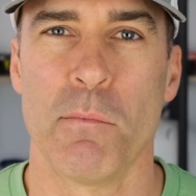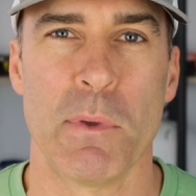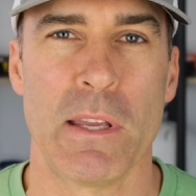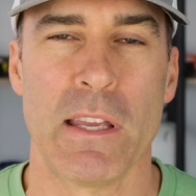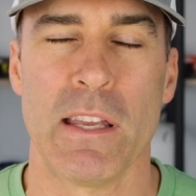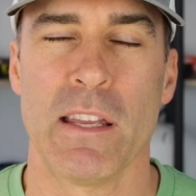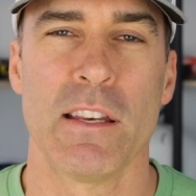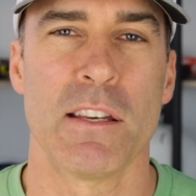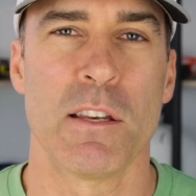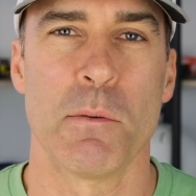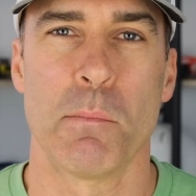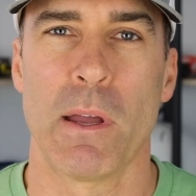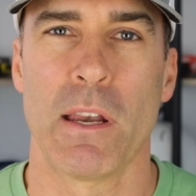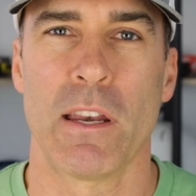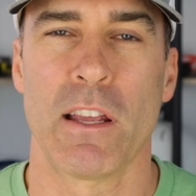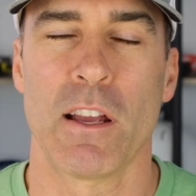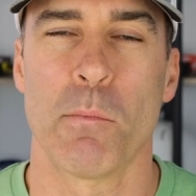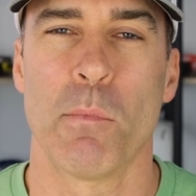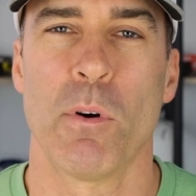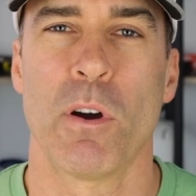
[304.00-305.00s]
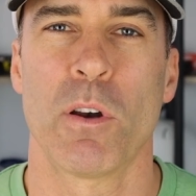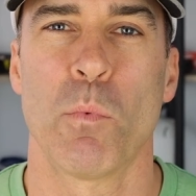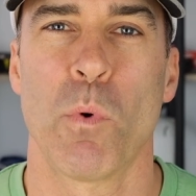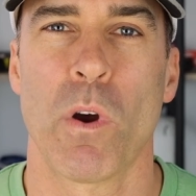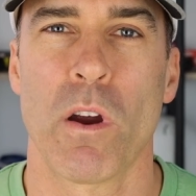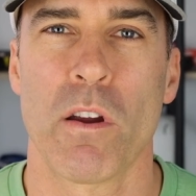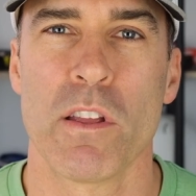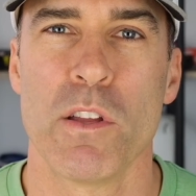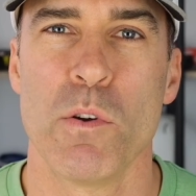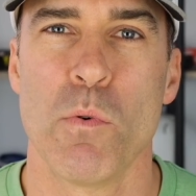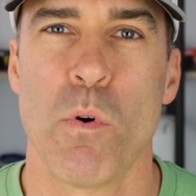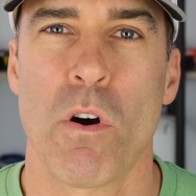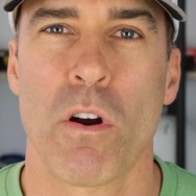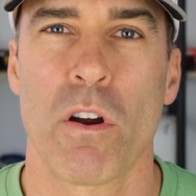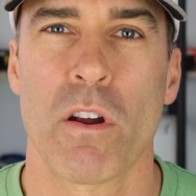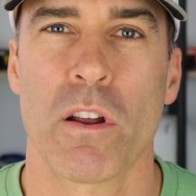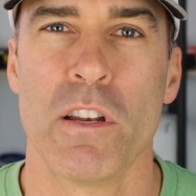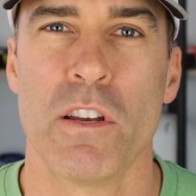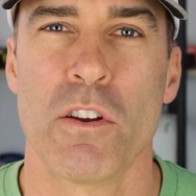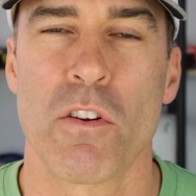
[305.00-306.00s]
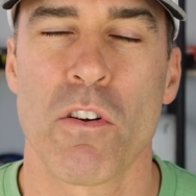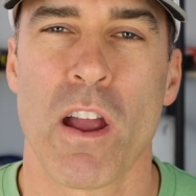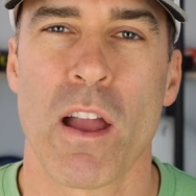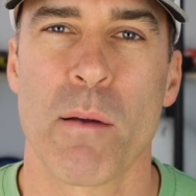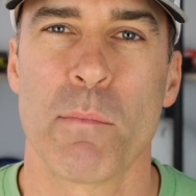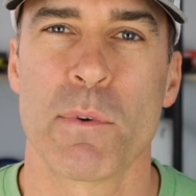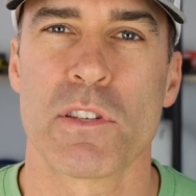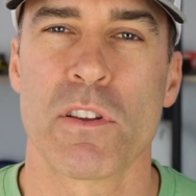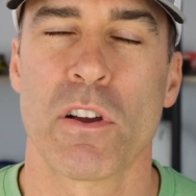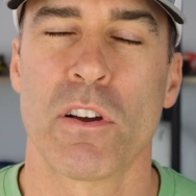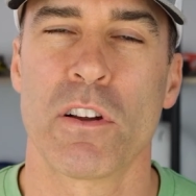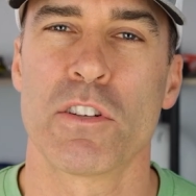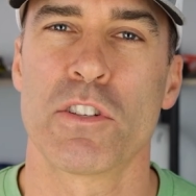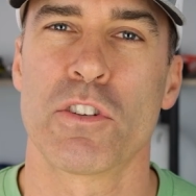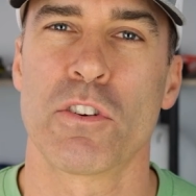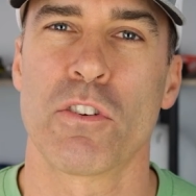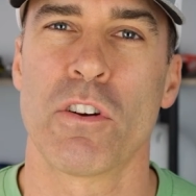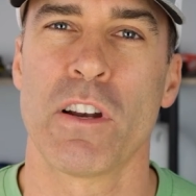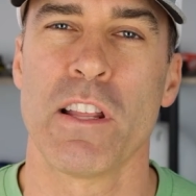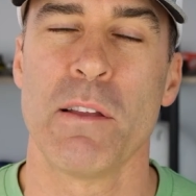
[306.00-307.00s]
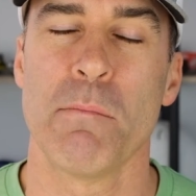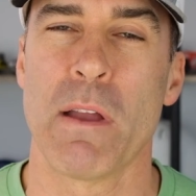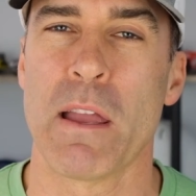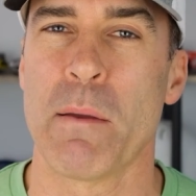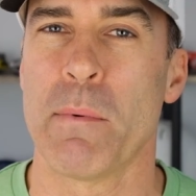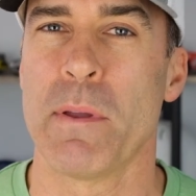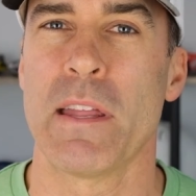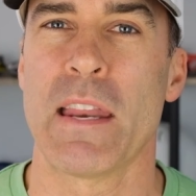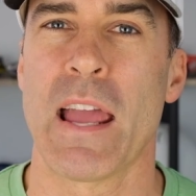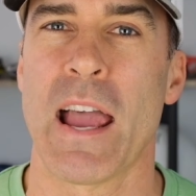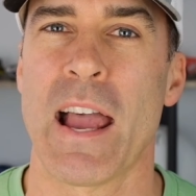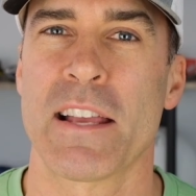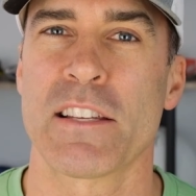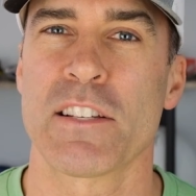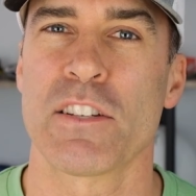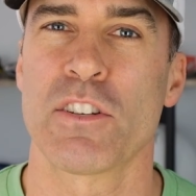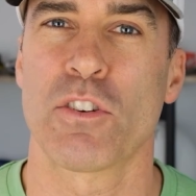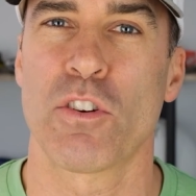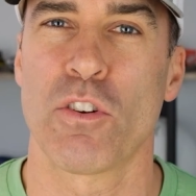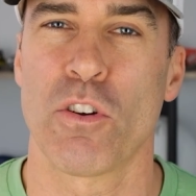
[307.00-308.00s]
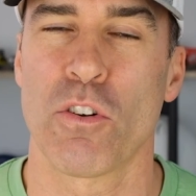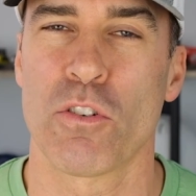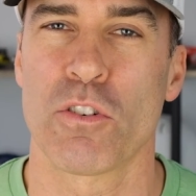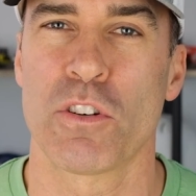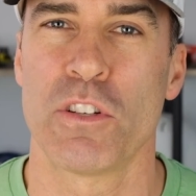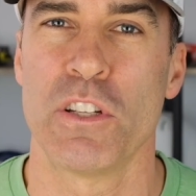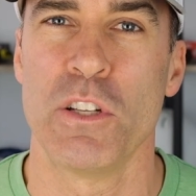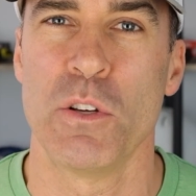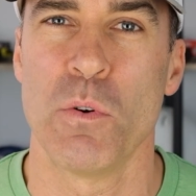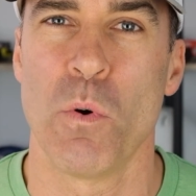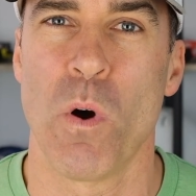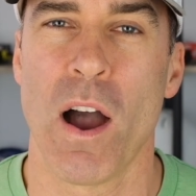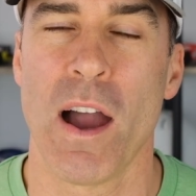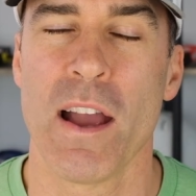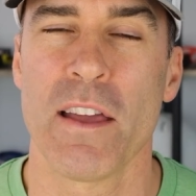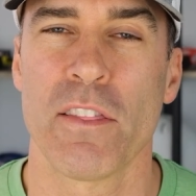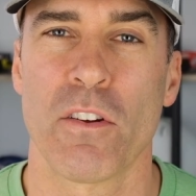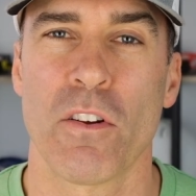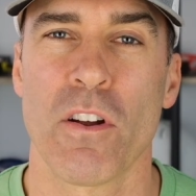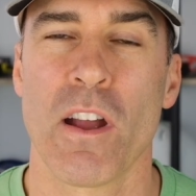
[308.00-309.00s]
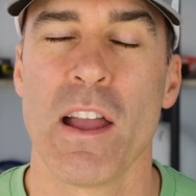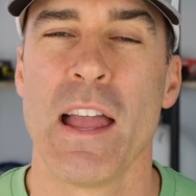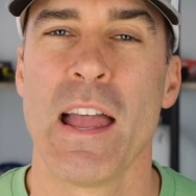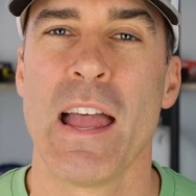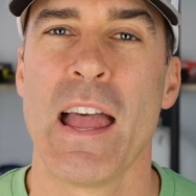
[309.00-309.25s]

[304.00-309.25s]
me, and depending upon where you are in your Amazon journey, maybe it hasn't occurred to you either.